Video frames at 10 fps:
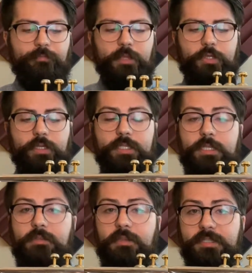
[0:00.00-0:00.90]
And you can
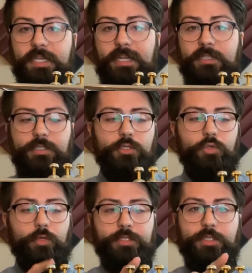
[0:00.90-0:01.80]
see that the second is the
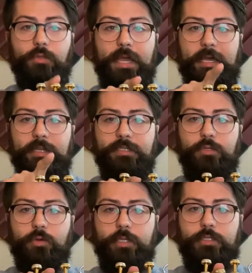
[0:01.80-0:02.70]
shortest. So that is
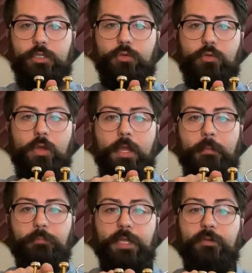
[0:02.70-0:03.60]
going to
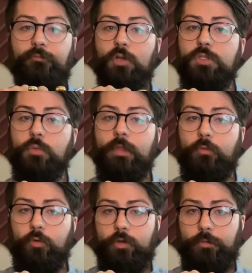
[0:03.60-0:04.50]
be the first one that
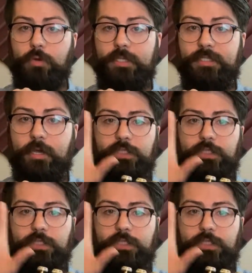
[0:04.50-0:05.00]
we're going to press down.